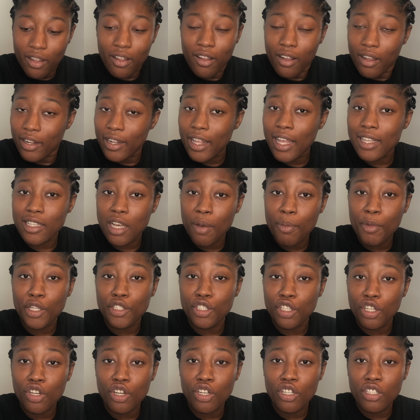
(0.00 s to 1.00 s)
That's how much
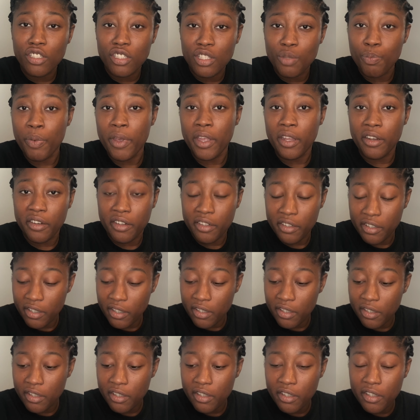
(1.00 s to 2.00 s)
you're going to spend.
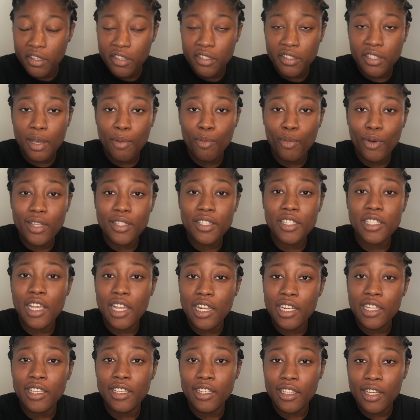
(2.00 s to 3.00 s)
Someone's
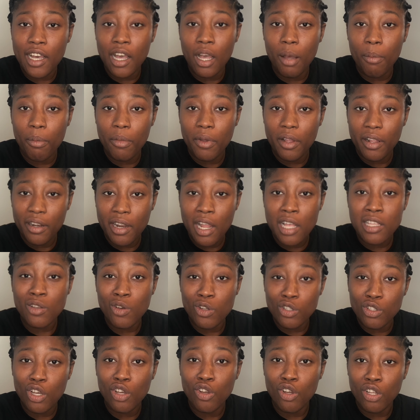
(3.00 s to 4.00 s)
yearly income. That's what
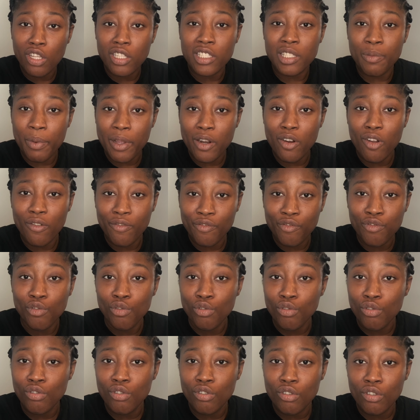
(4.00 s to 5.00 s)
you're going to spend on
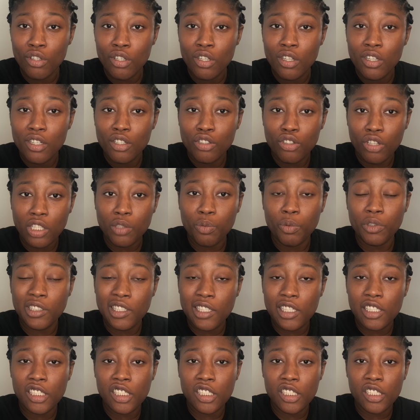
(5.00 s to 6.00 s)
food,
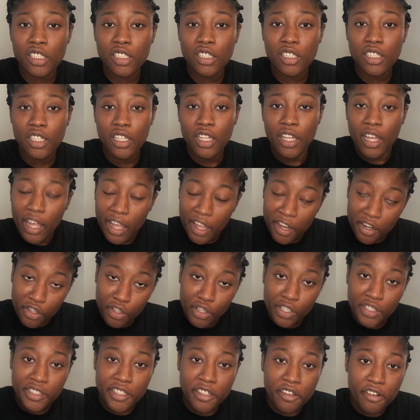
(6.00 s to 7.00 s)
transportation, and
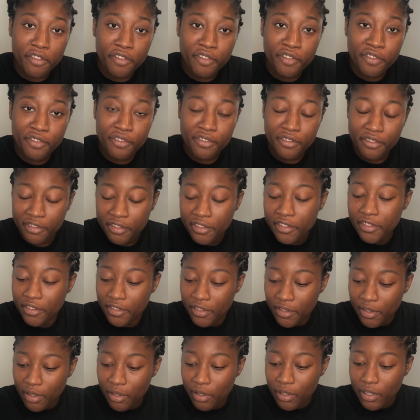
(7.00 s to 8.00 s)
yourself.
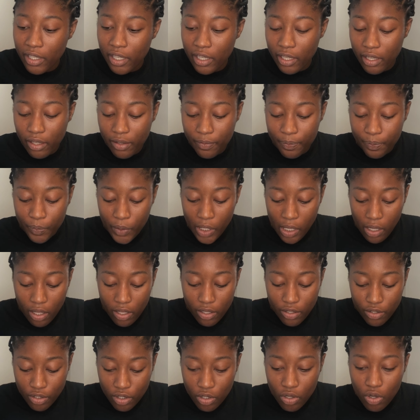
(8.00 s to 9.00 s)
Okay.
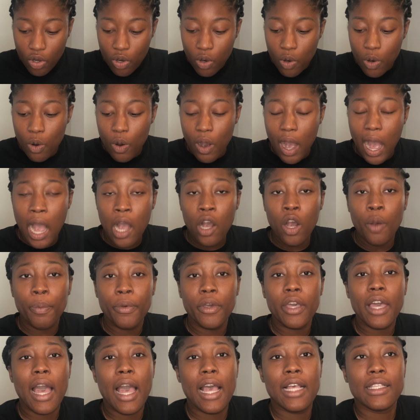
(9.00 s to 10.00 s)
So I hope you
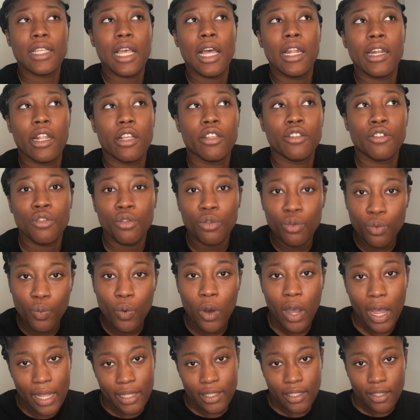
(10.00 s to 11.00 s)
guys understood what
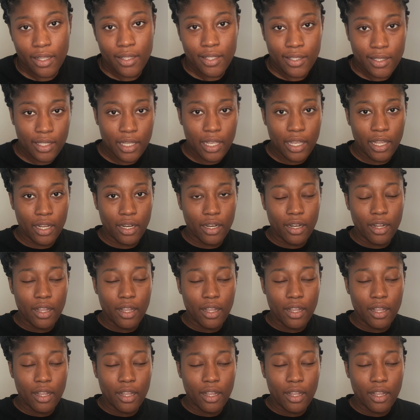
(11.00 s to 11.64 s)
I just said.